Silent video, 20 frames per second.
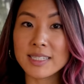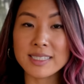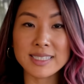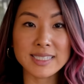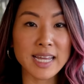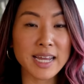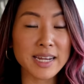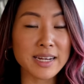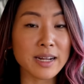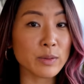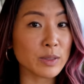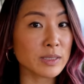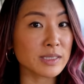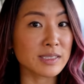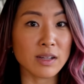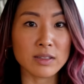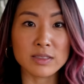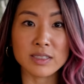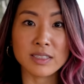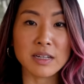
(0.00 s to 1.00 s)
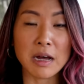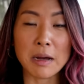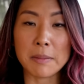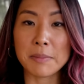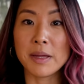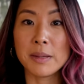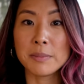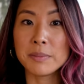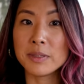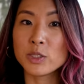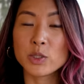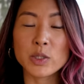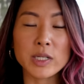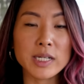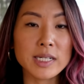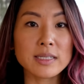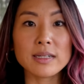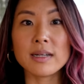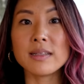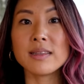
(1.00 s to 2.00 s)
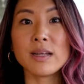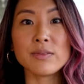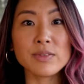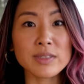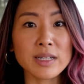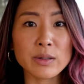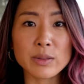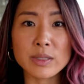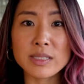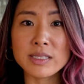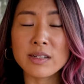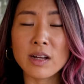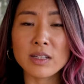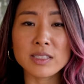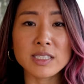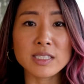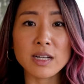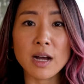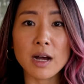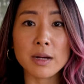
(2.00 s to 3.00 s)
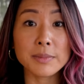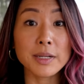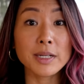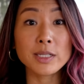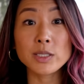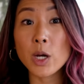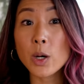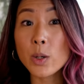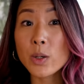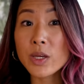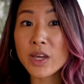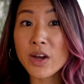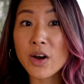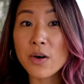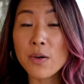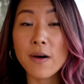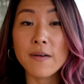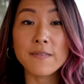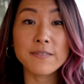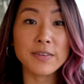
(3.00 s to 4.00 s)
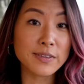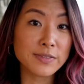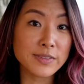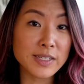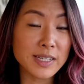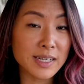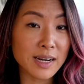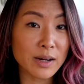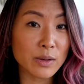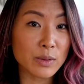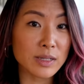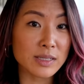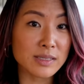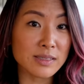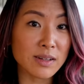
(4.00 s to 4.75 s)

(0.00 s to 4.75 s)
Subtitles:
is 10 hours nonstop, Madrid 11 hours nonstop, Tokyo 15 hours